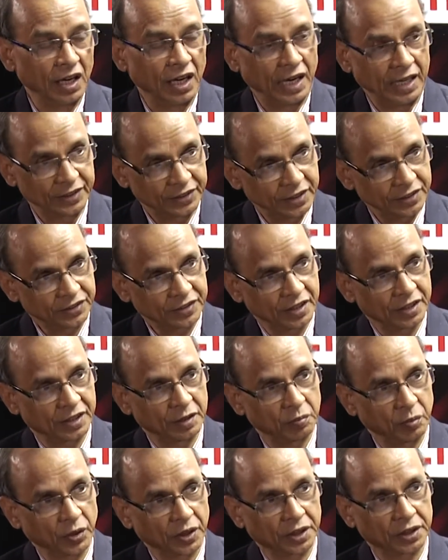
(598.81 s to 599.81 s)
assisted
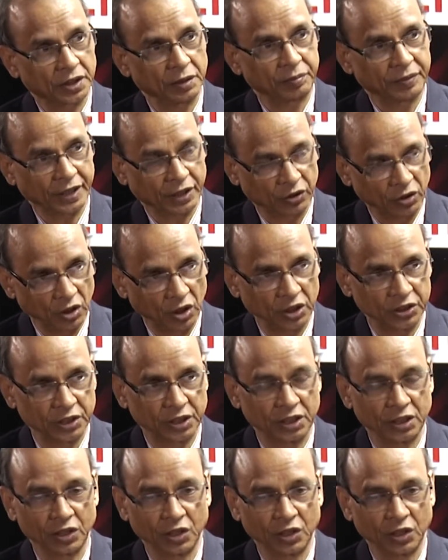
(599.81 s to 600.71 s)
reproductive technology,